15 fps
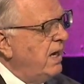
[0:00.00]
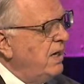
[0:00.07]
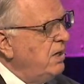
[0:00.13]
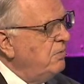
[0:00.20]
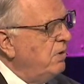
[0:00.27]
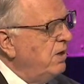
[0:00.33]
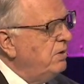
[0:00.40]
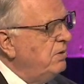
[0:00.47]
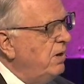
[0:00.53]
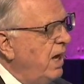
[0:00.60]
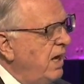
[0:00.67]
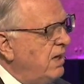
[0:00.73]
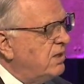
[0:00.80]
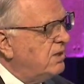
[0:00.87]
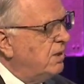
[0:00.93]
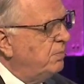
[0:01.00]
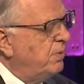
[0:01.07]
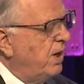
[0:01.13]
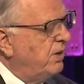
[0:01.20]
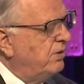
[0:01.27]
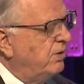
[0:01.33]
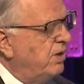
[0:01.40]
anyone who hates a
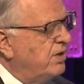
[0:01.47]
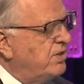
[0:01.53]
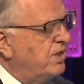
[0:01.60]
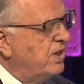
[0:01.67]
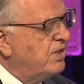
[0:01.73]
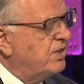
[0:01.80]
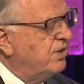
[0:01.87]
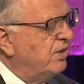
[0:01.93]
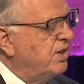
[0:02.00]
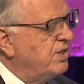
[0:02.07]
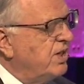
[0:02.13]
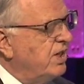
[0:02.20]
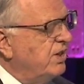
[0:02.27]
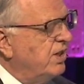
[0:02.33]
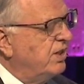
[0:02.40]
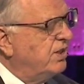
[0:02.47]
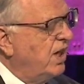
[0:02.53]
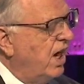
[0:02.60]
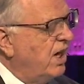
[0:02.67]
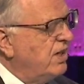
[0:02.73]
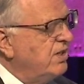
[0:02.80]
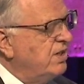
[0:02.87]
brother or sister is in the
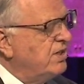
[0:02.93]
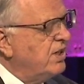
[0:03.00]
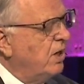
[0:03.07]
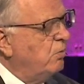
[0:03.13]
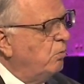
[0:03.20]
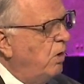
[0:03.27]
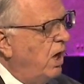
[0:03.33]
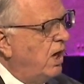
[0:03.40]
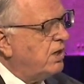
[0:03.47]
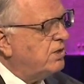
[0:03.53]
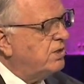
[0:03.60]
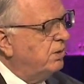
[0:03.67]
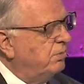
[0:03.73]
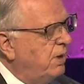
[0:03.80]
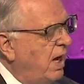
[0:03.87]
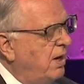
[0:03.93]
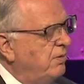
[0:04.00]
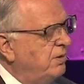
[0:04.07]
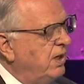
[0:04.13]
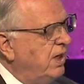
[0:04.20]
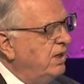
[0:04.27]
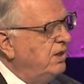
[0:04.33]
darkness and walks
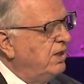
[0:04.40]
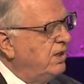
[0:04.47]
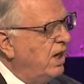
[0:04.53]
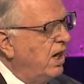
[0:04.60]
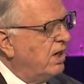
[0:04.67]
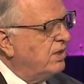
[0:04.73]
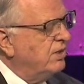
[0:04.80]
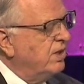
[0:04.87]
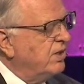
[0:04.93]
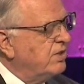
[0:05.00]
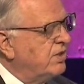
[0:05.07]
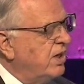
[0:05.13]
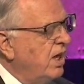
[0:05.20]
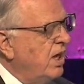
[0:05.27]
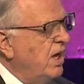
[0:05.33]
around in the darkness.